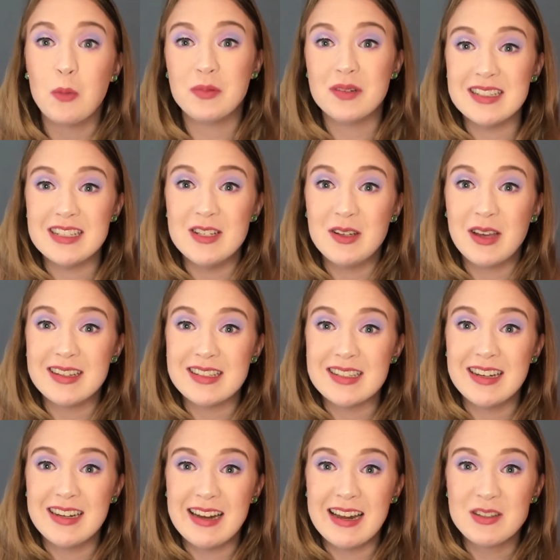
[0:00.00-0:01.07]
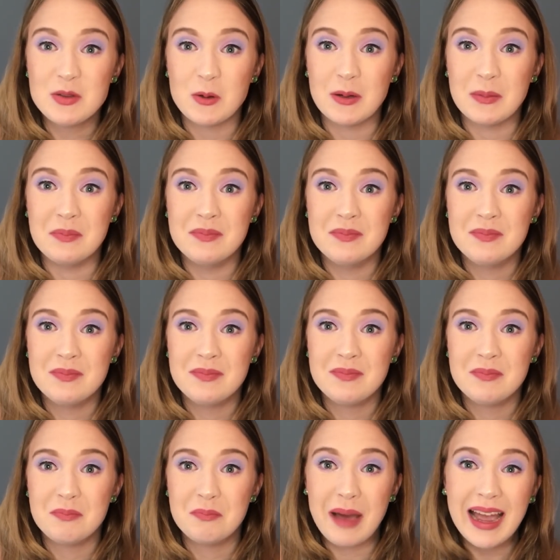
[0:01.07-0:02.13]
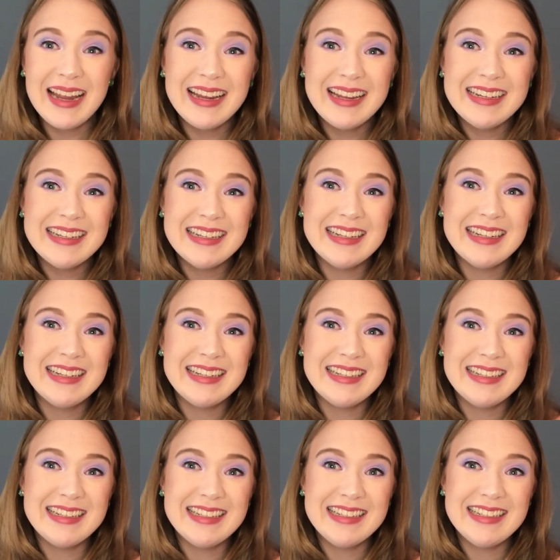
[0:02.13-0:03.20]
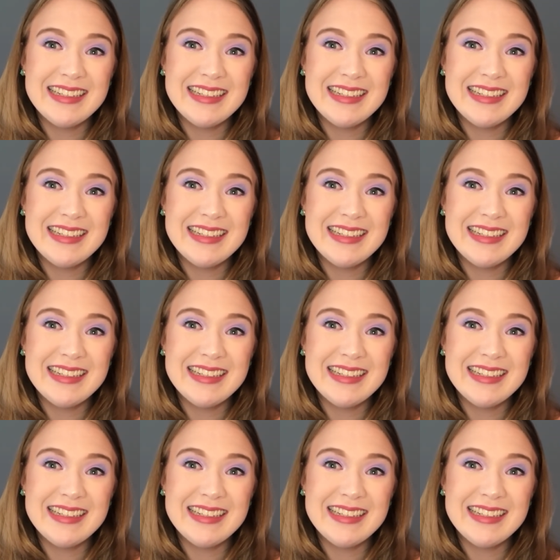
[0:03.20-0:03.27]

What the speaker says: to see you guys in the next one. Bye!